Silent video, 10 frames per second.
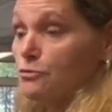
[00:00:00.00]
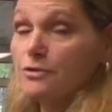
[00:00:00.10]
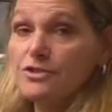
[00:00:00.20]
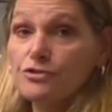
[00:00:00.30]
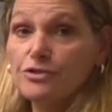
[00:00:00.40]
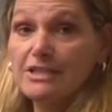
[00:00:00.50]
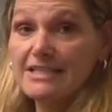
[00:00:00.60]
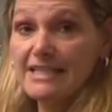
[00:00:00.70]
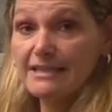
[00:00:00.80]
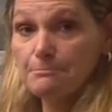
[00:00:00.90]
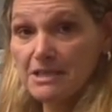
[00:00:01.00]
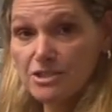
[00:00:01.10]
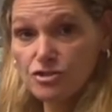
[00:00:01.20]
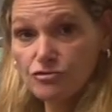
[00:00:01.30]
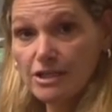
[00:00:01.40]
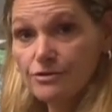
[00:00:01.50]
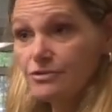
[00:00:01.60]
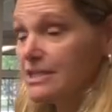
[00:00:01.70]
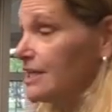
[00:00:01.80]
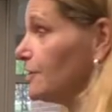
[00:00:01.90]
doors, you're gonna see
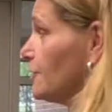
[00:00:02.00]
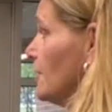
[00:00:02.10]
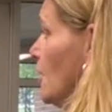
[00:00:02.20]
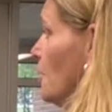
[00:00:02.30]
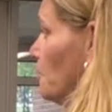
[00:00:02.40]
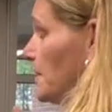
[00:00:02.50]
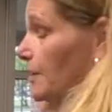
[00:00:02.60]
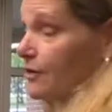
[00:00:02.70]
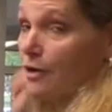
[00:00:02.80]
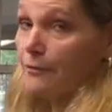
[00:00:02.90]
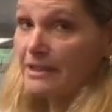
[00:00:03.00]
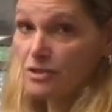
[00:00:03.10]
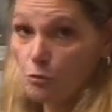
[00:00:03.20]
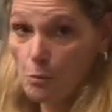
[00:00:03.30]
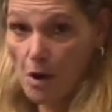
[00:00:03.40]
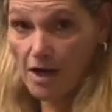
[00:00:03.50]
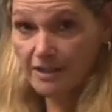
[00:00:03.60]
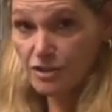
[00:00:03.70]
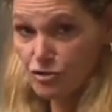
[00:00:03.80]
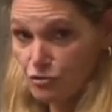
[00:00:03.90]
administrators here. We are going to
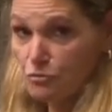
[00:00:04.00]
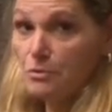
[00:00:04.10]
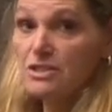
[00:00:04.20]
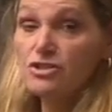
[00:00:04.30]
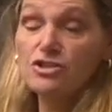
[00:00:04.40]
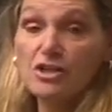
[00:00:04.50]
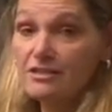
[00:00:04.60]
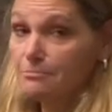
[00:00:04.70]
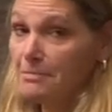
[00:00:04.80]
wand you, which just